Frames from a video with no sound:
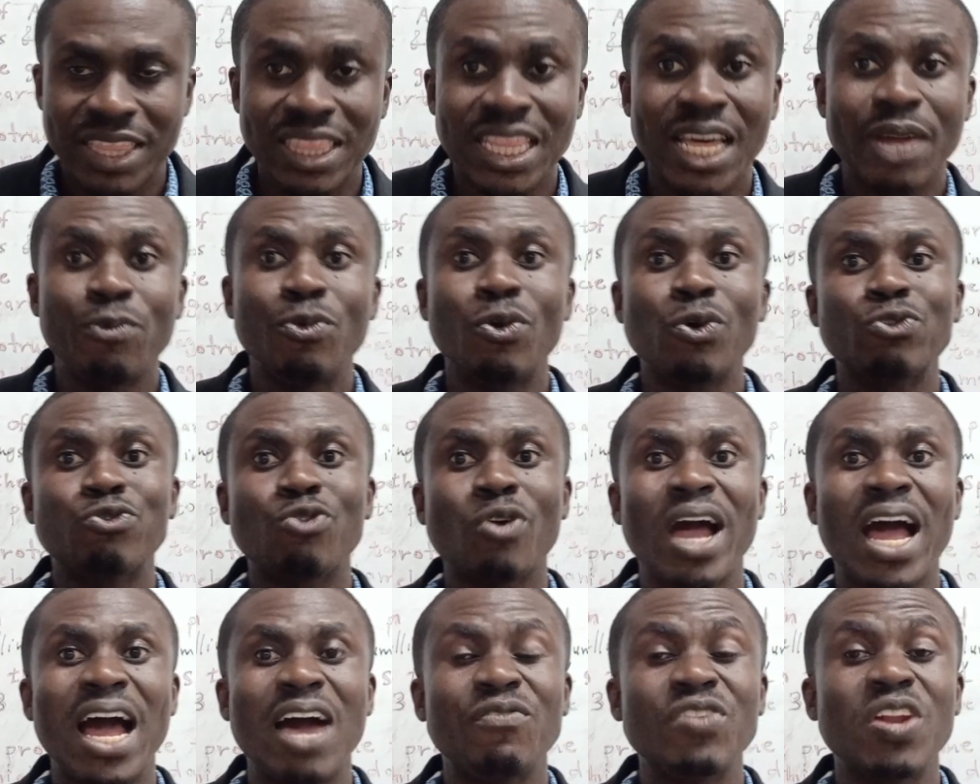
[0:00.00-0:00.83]
that we
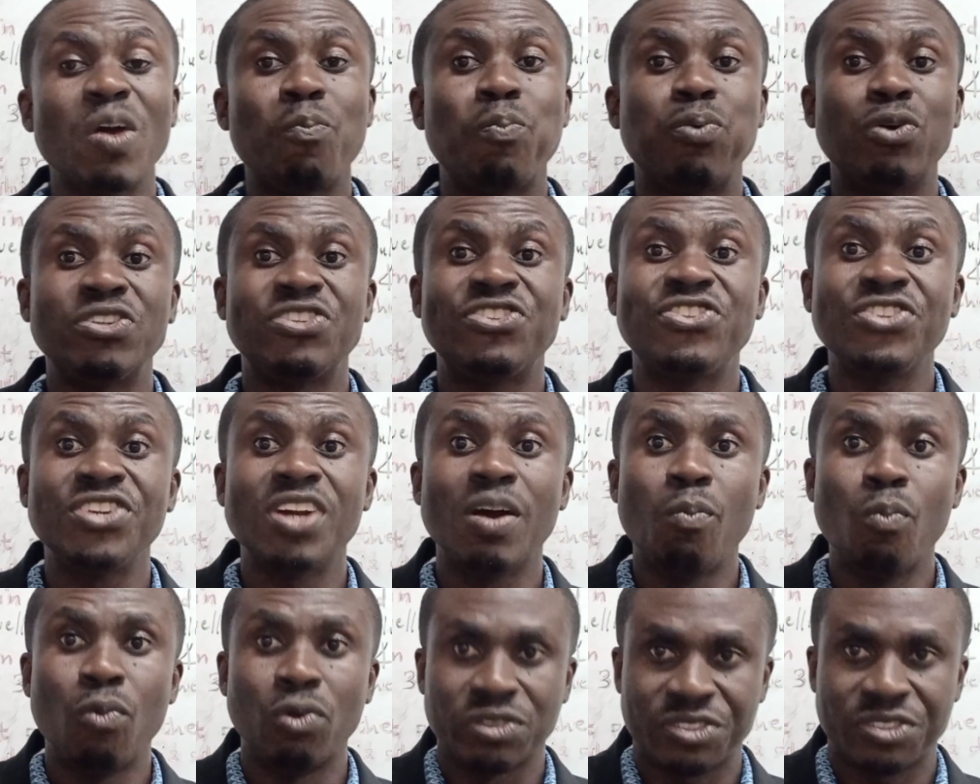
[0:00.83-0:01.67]
also have the
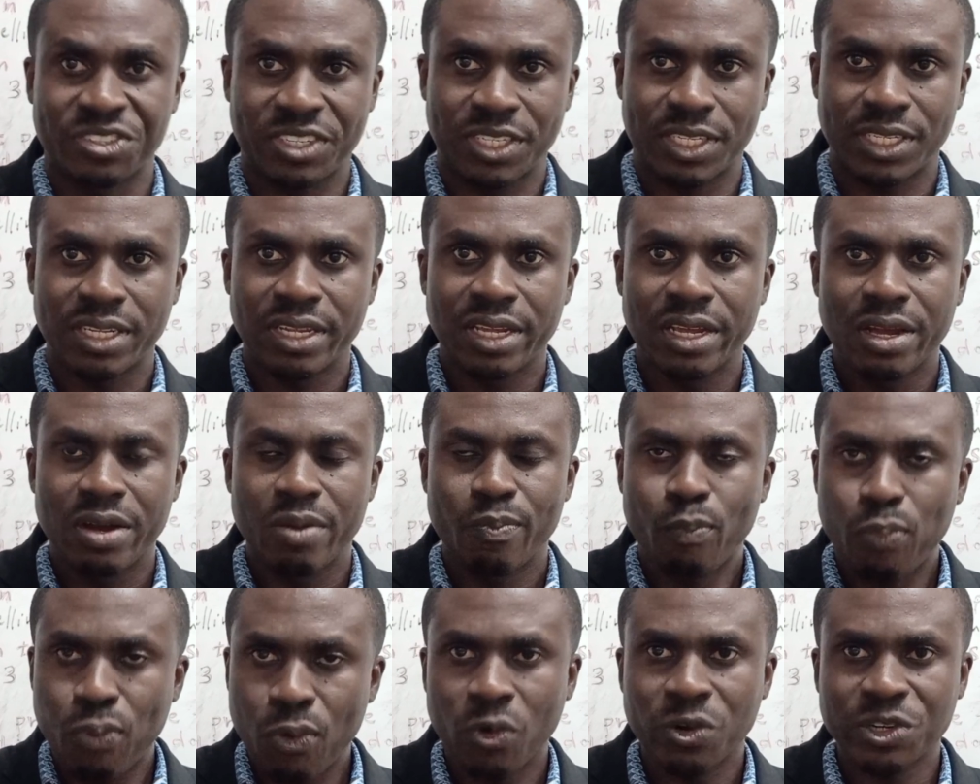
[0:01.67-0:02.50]
posterior most
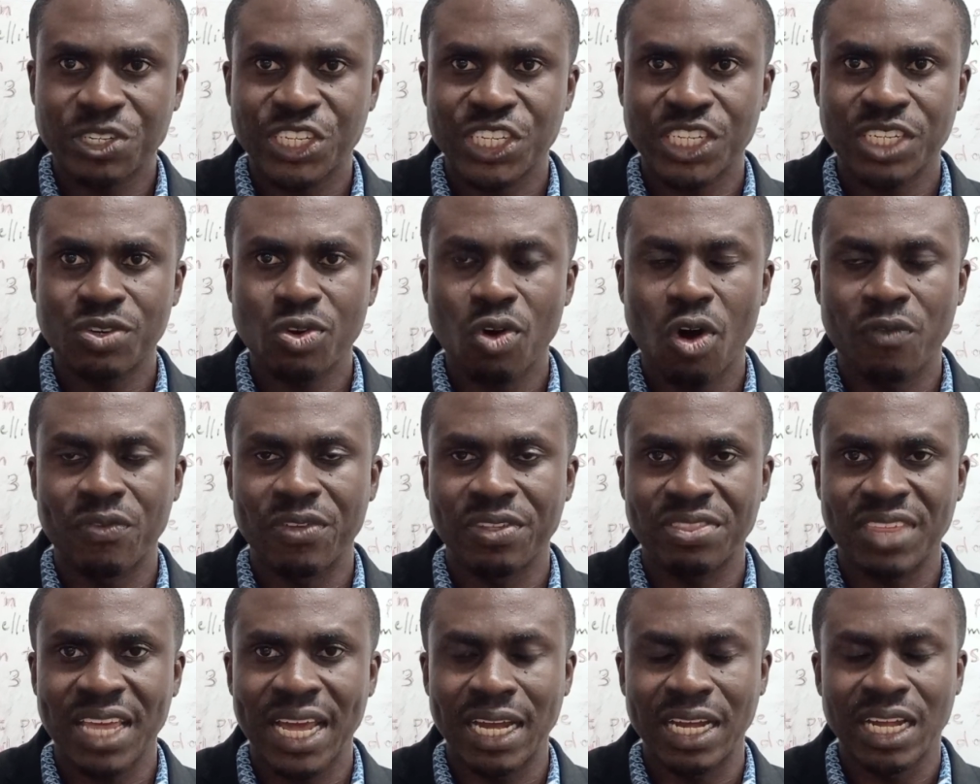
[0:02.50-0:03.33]
portion of
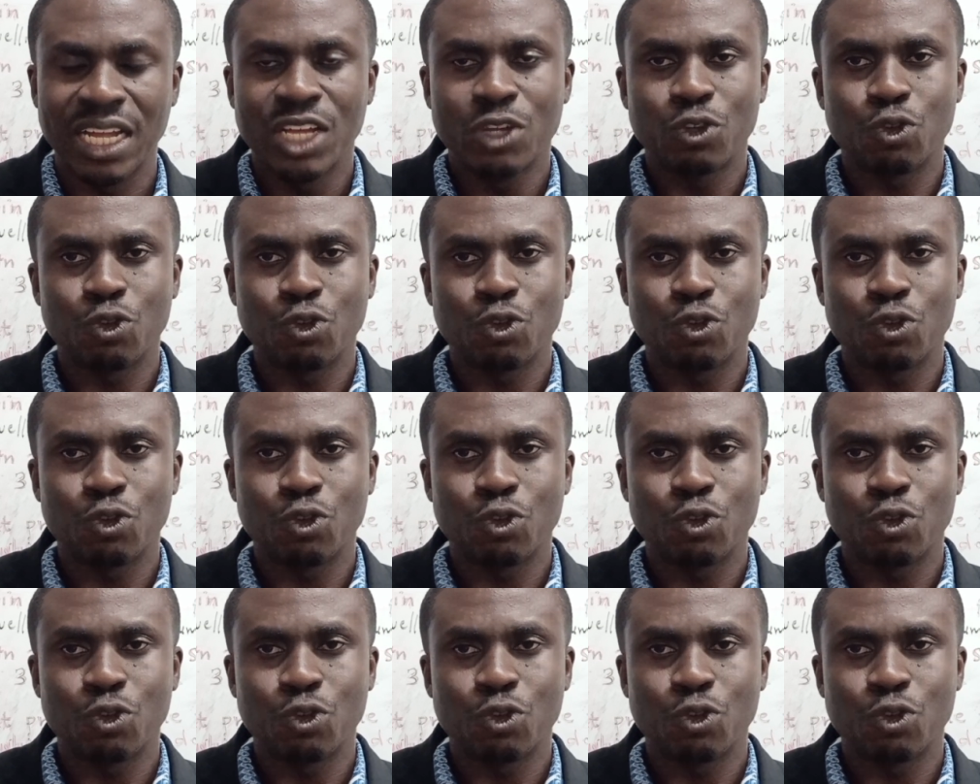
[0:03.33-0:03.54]
the tongue.